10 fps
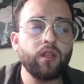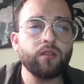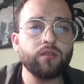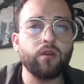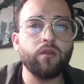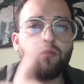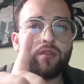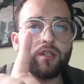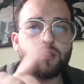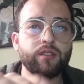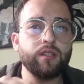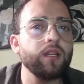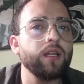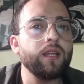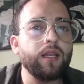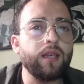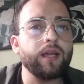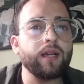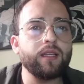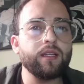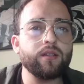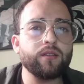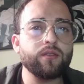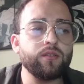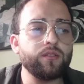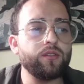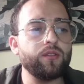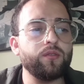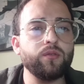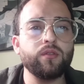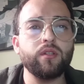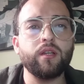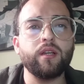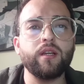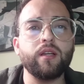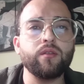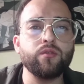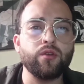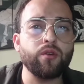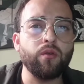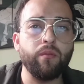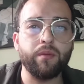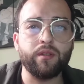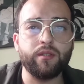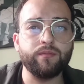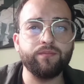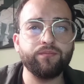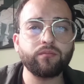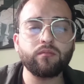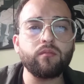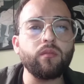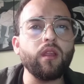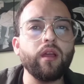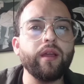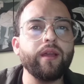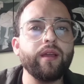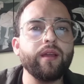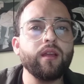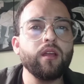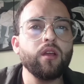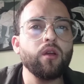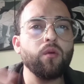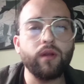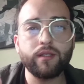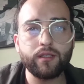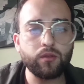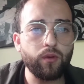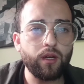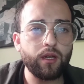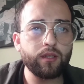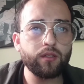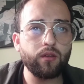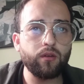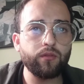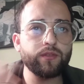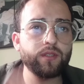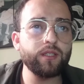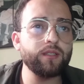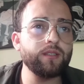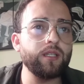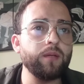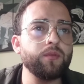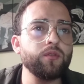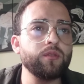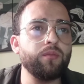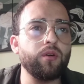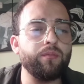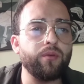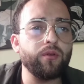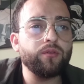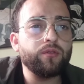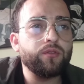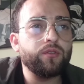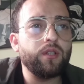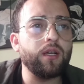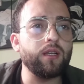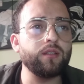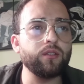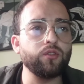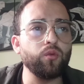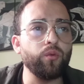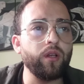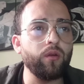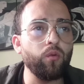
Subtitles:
So, first, legally constitute your company. Uh, well, this one of the step to export products that you will